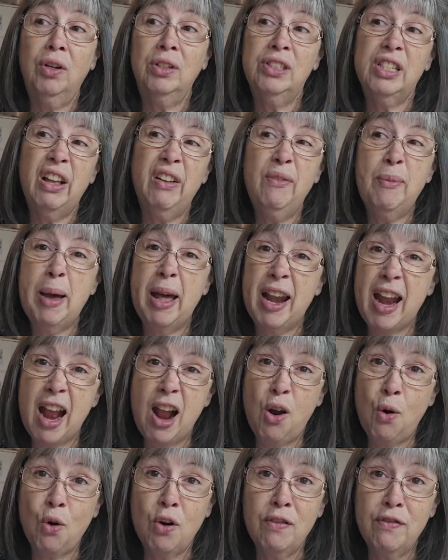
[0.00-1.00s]
So I have about an
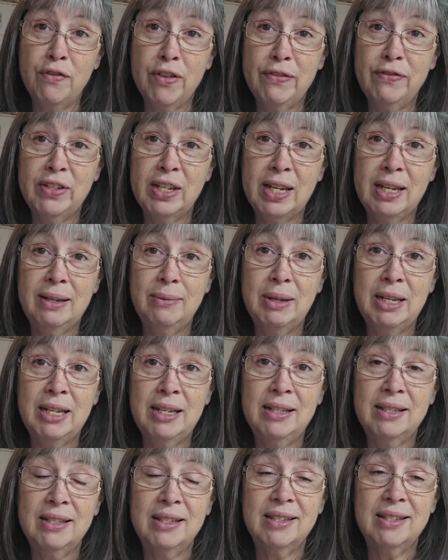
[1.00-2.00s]
hour and 15
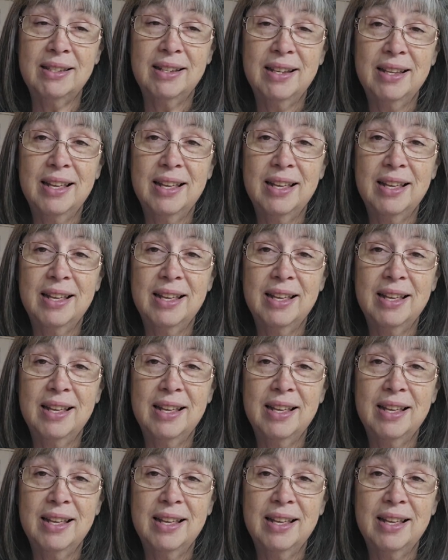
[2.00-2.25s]
minutes.